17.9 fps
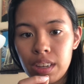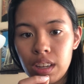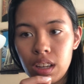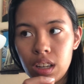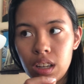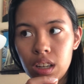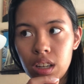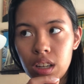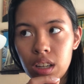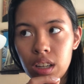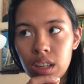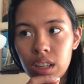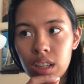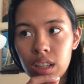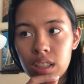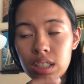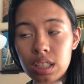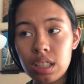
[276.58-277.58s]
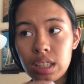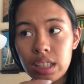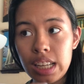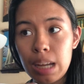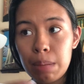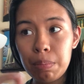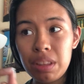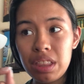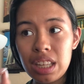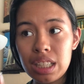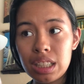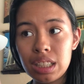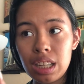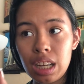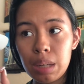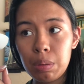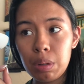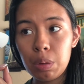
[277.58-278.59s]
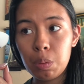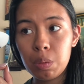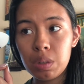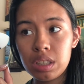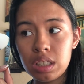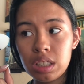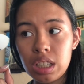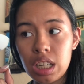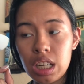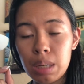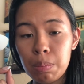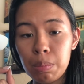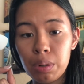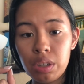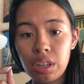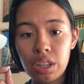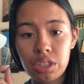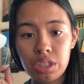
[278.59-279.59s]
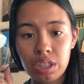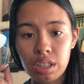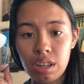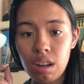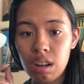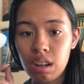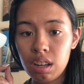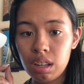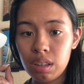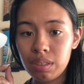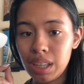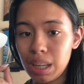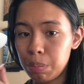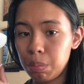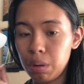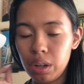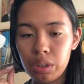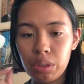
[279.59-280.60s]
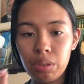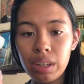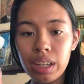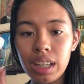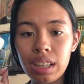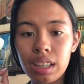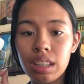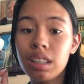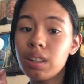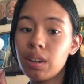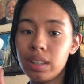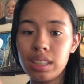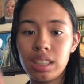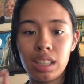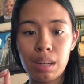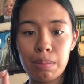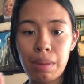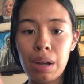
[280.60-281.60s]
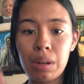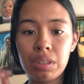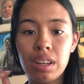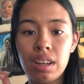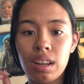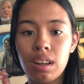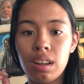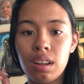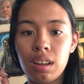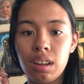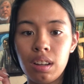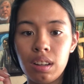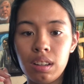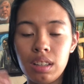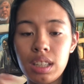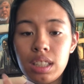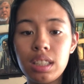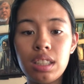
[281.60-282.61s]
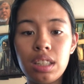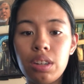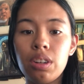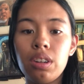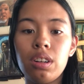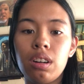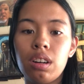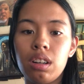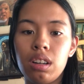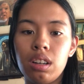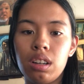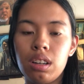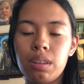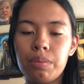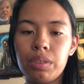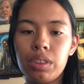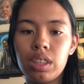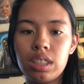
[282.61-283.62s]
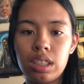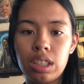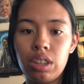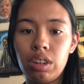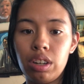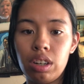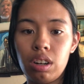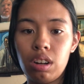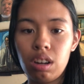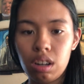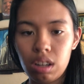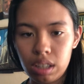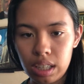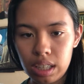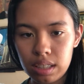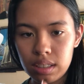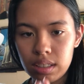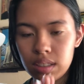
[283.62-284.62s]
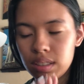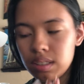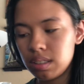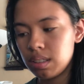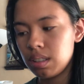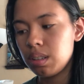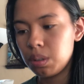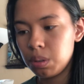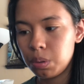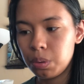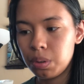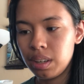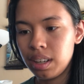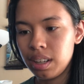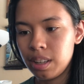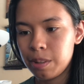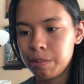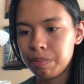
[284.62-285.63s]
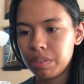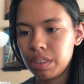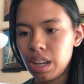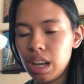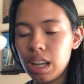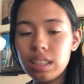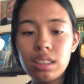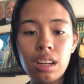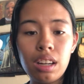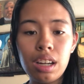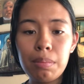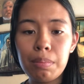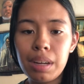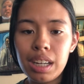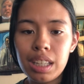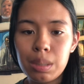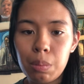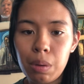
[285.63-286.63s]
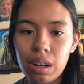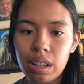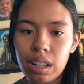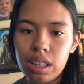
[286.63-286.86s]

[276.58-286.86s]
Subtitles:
But this time it was the in production of Camp Rock 3, going to come out this year in August. So I thought it might as well.